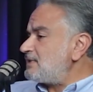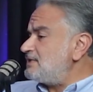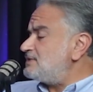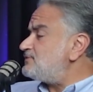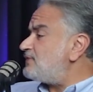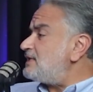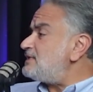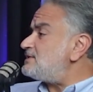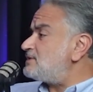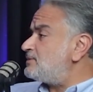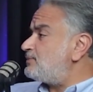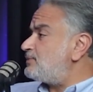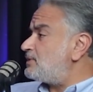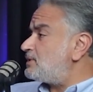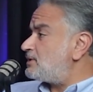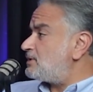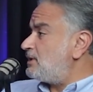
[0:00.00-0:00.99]
It's very
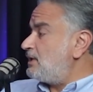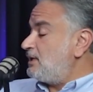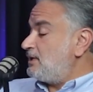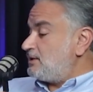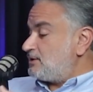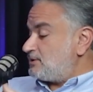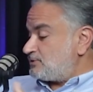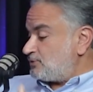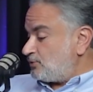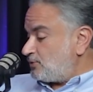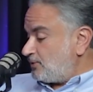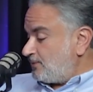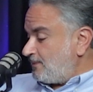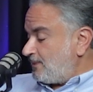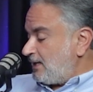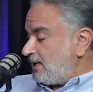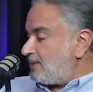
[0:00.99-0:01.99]
simple.
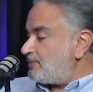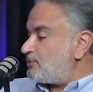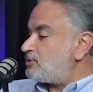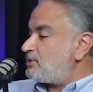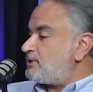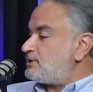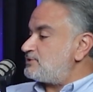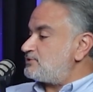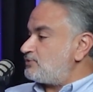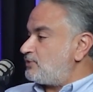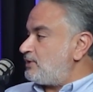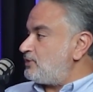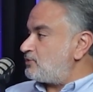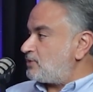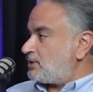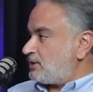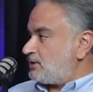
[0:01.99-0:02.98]
So Lebanon needs to
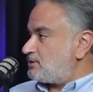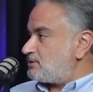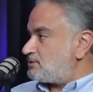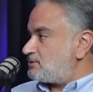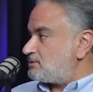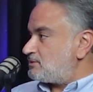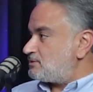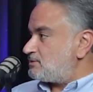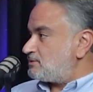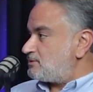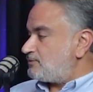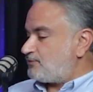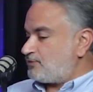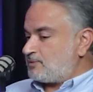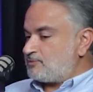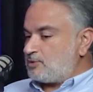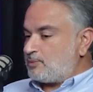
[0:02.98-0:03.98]
reunite
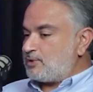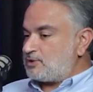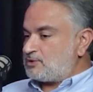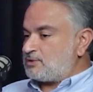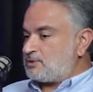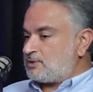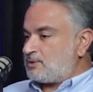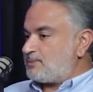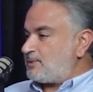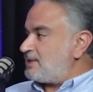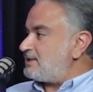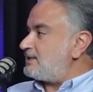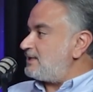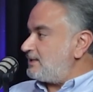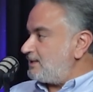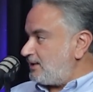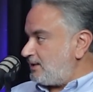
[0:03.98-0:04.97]
from the bottom up
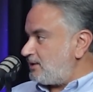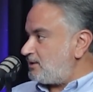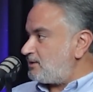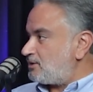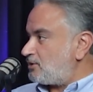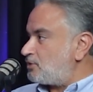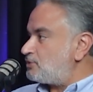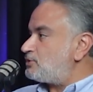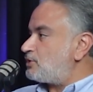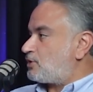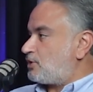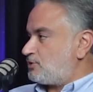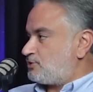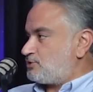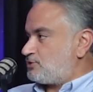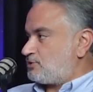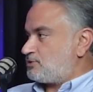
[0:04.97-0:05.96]
and agree on the
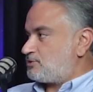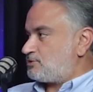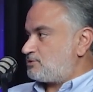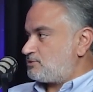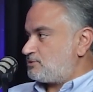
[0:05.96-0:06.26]
culture.